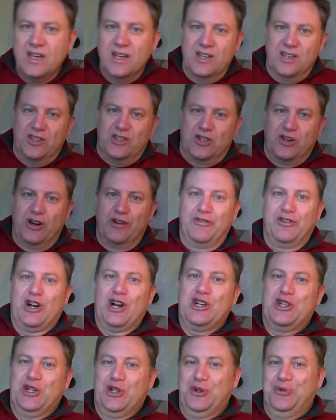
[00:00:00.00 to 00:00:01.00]
So I
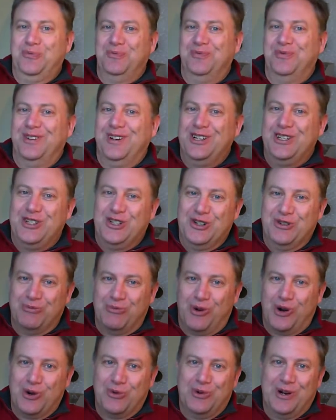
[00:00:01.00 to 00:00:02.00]
forgot two
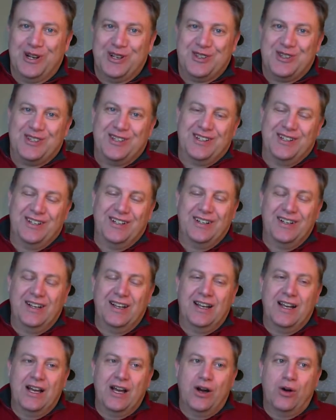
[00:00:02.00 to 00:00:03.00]
important ones.
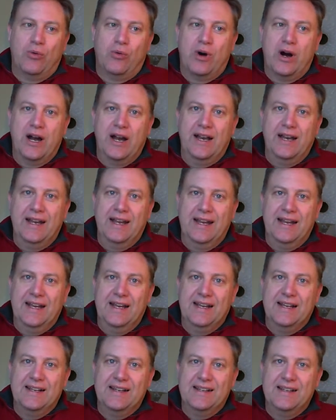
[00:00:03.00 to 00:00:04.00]
One
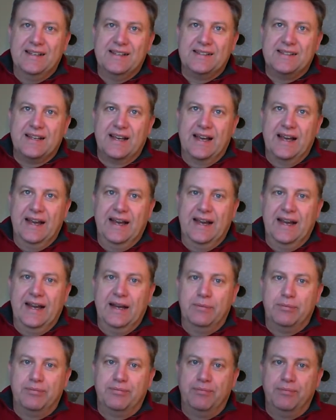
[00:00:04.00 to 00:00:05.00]
is a
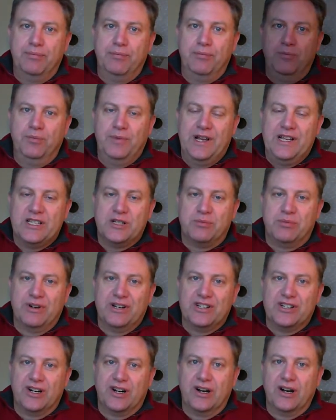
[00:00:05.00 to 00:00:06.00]
laser
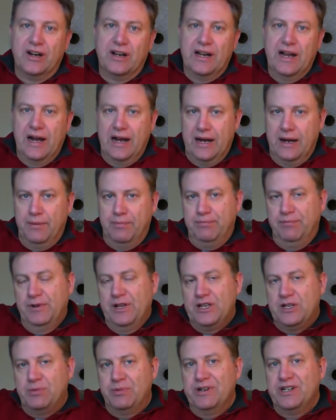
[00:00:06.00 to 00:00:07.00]
printer.
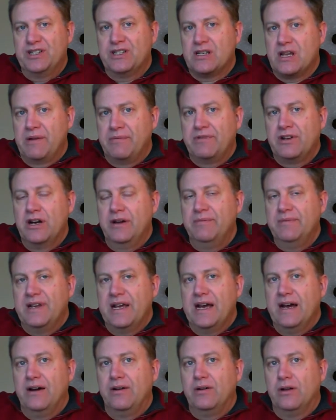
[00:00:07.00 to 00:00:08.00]
Laser printers have come
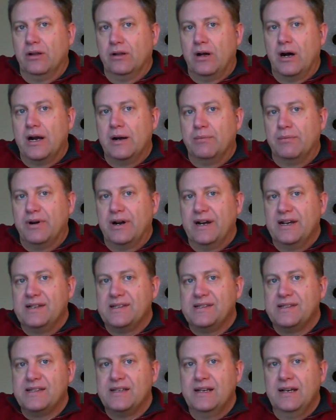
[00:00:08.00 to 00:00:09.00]
down a lot in
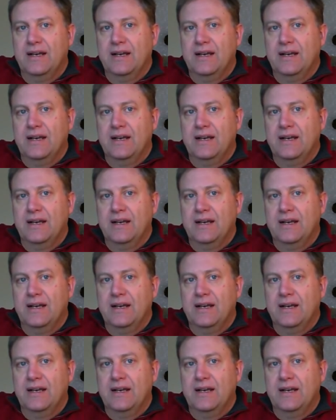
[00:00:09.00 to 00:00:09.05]
price,